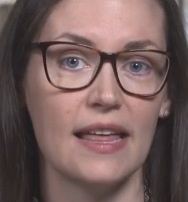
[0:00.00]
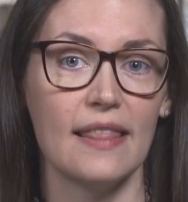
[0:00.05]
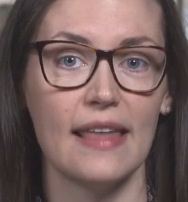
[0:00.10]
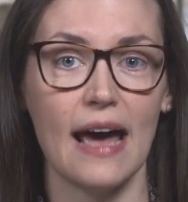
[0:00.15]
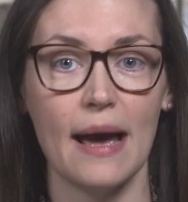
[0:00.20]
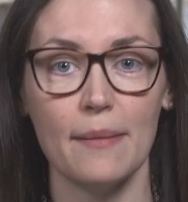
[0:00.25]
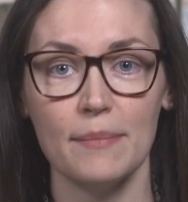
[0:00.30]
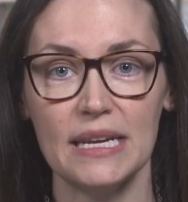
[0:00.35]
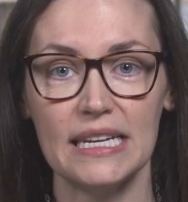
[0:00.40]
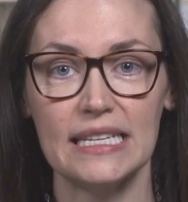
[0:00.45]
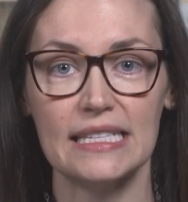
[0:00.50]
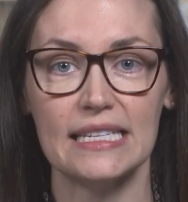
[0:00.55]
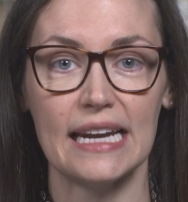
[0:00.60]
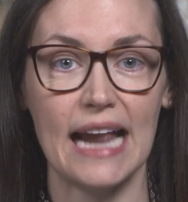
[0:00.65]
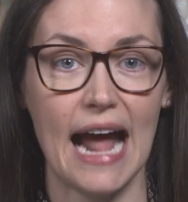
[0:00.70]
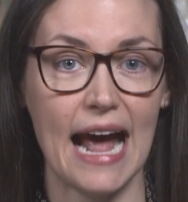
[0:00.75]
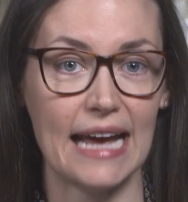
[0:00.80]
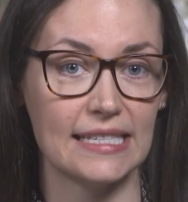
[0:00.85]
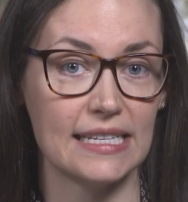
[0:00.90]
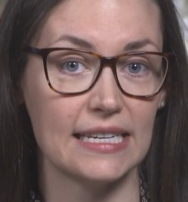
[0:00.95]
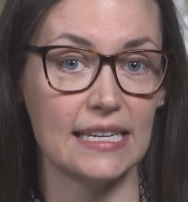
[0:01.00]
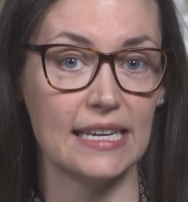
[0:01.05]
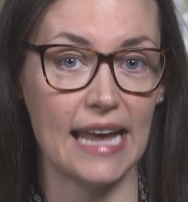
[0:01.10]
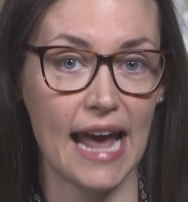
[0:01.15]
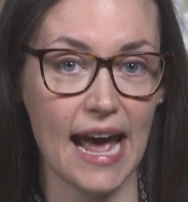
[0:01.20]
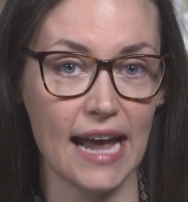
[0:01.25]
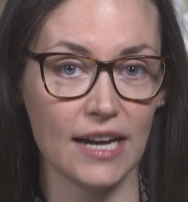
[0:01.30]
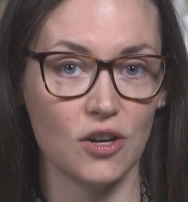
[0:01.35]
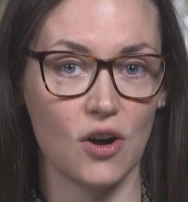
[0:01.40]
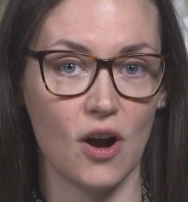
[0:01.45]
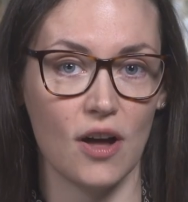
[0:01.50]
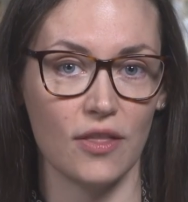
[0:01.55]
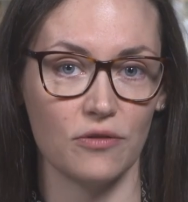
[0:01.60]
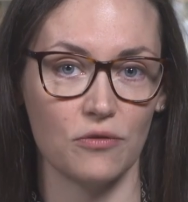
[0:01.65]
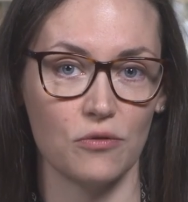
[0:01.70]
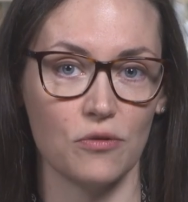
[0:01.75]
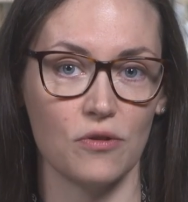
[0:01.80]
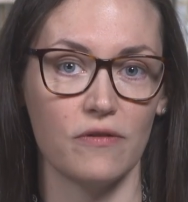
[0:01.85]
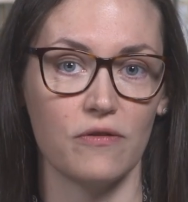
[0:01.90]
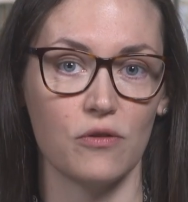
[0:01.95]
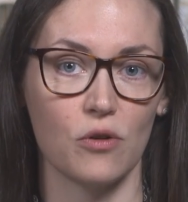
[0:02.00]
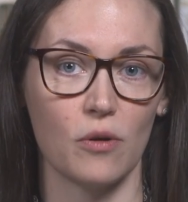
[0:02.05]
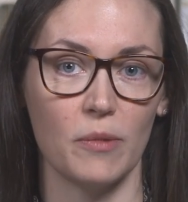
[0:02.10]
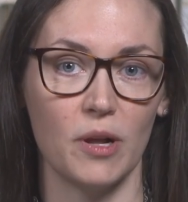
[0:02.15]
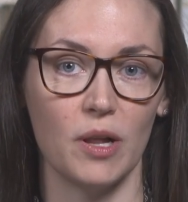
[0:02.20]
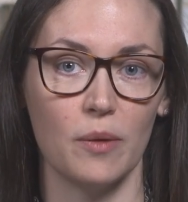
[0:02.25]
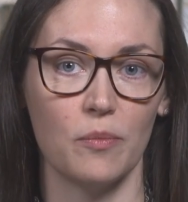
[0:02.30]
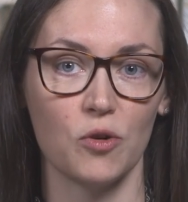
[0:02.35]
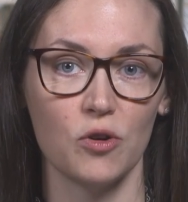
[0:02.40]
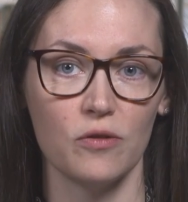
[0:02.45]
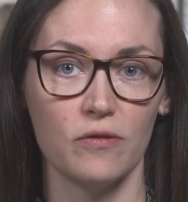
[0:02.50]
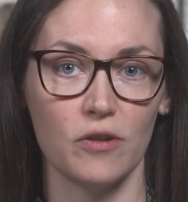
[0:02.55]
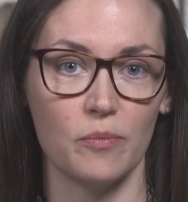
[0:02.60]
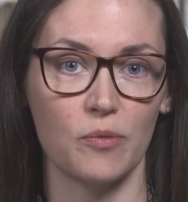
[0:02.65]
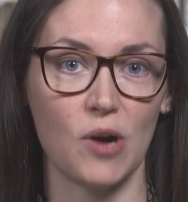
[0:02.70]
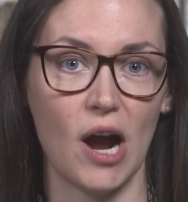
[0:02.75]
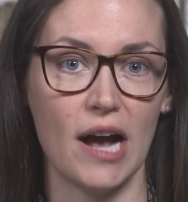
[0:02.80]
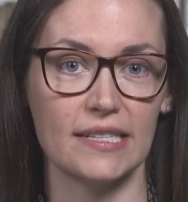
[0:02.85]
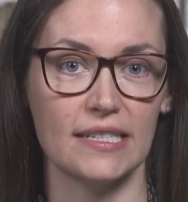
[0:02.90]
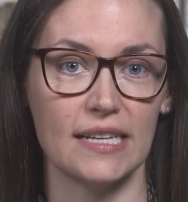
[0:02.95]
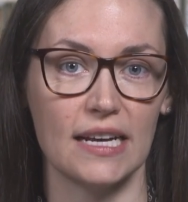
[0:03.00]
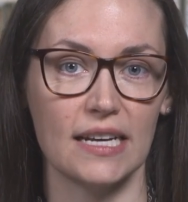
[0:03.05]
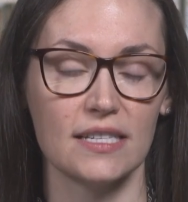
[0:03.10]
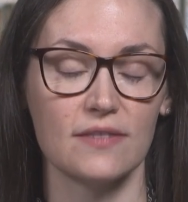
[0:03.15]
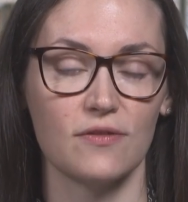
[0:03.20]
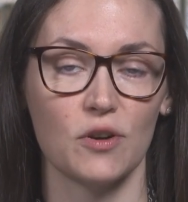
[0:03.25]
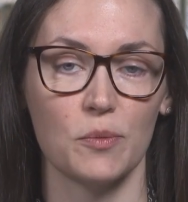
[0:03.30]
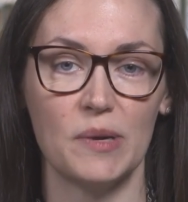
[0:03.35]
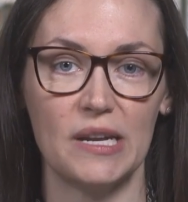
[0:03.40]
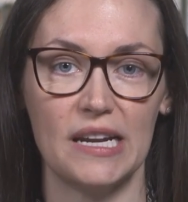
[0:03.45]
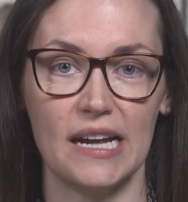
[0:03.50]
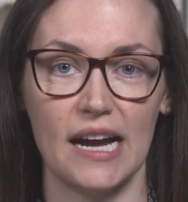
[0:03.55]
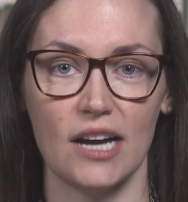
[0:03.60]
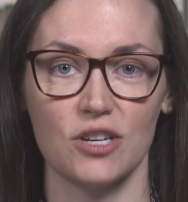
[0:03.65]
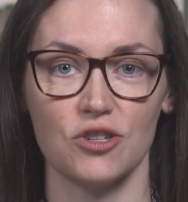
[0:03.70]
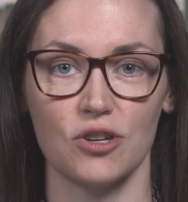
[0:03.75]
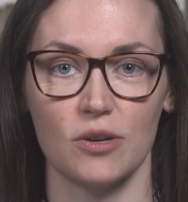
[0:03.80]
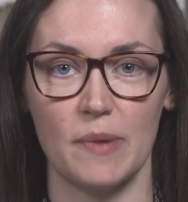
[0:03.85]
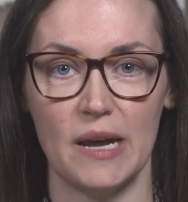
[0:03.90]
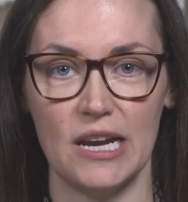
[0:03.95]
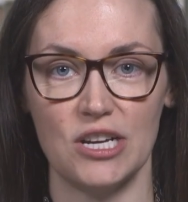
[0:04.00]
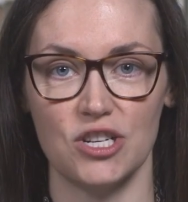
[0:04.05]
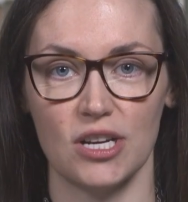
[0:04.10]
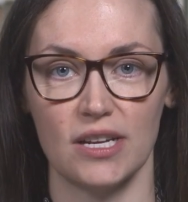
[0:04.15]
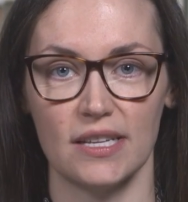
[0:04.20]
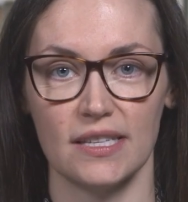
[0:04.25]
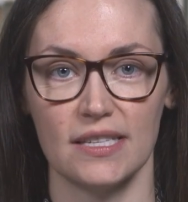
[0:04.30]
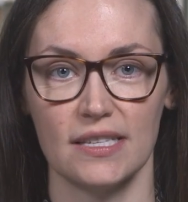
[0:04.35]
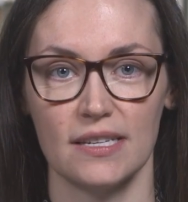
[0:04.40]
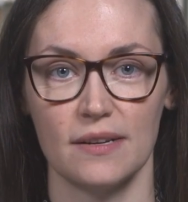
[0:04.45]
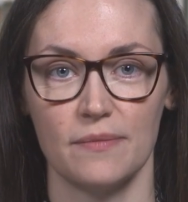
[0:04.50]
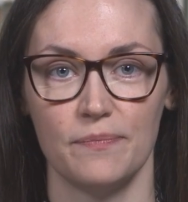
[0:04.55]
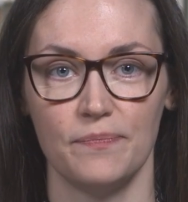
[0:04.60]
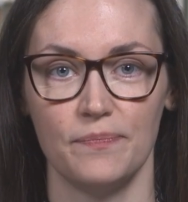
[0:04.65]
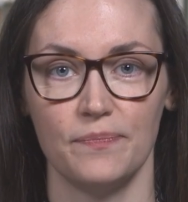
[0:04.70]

That means it hasn't yet gone through the formal approval process for pediatric patients.